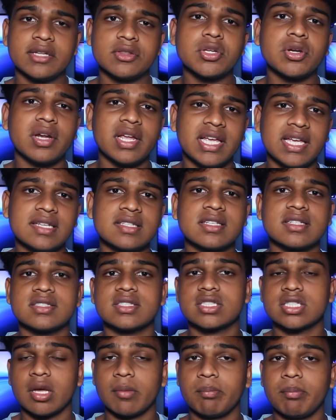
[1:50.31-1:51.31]
there is
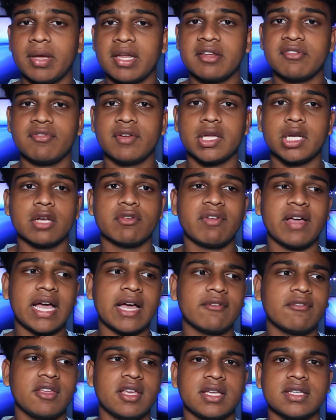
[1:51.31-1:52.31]
some benefit of
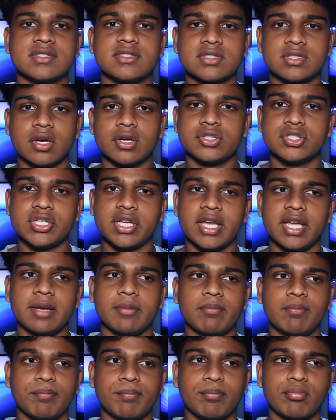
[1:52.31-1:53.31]
having such
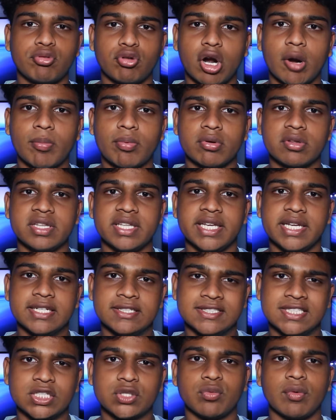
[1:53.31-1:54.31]
a properly
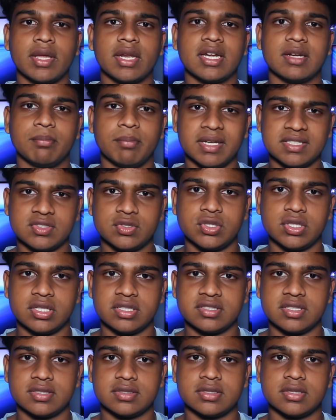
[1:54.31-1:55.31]
integrated
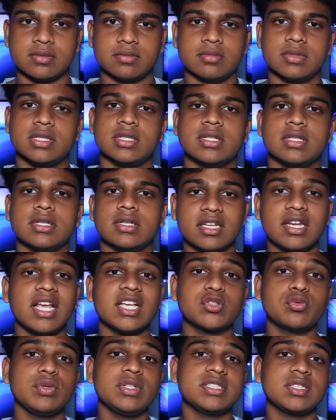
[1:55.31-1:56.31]
messaging system. The
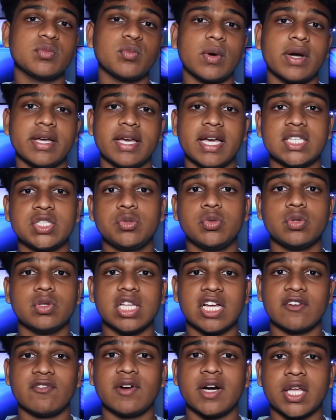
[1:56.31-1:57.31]
next reason why I actually
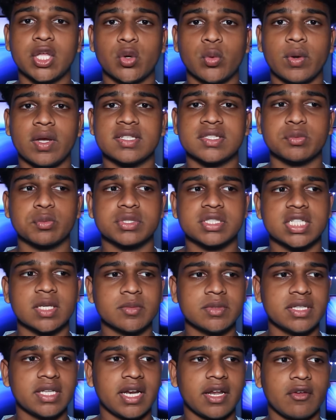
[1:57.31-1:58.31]
love iOS was
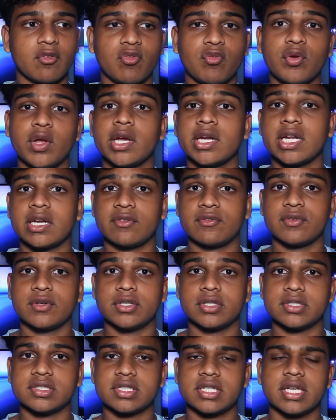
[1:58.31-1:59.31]
something that I feared at
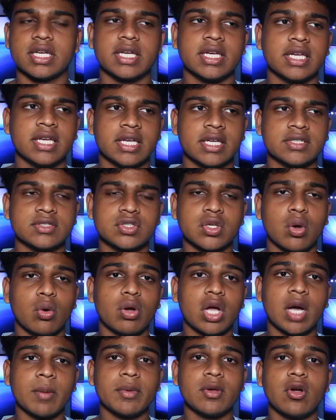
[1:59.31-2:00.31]
first. So
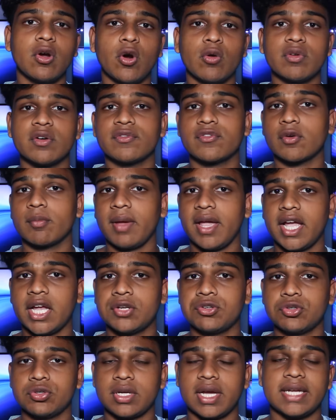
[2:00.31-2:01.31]
coming over from
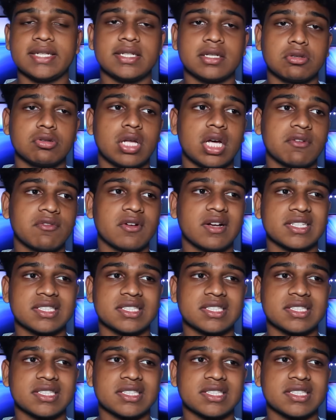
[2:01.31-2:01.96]
Android, I did a lot of